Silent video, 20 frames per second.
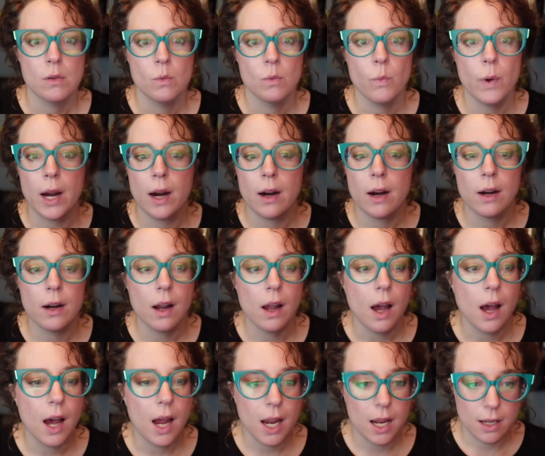where
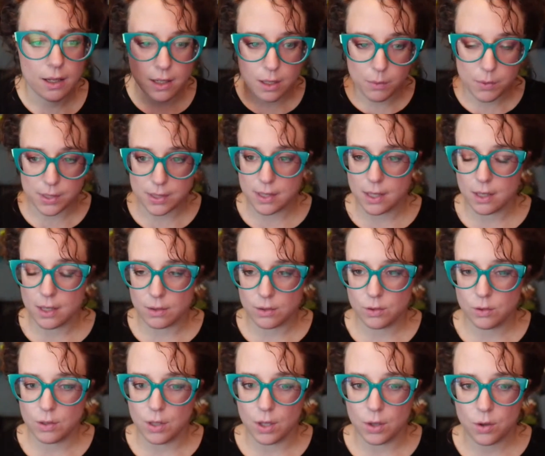it was
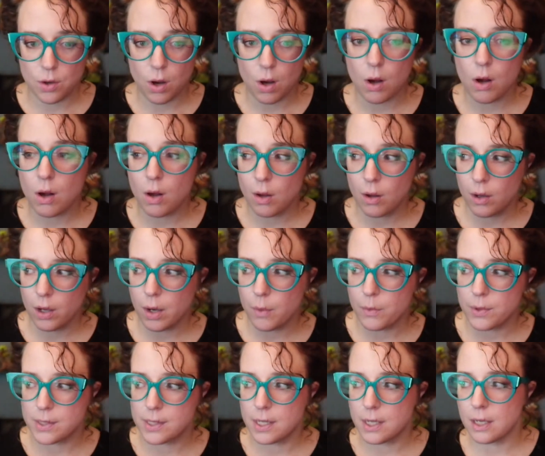the call. It
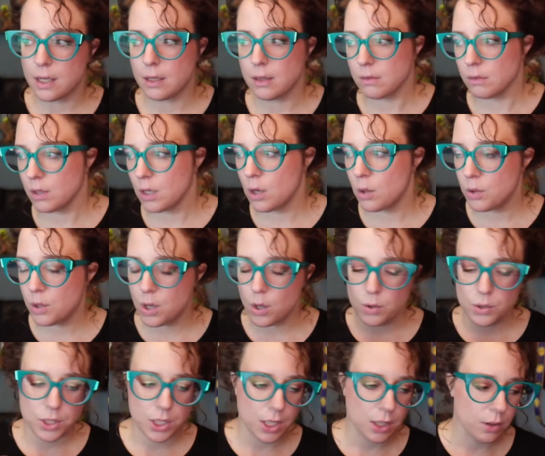was in a
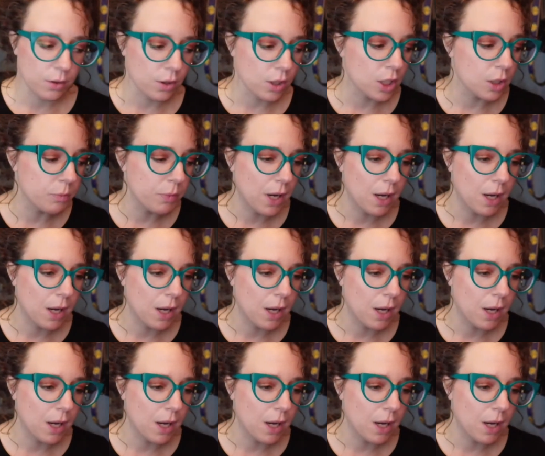coaching group.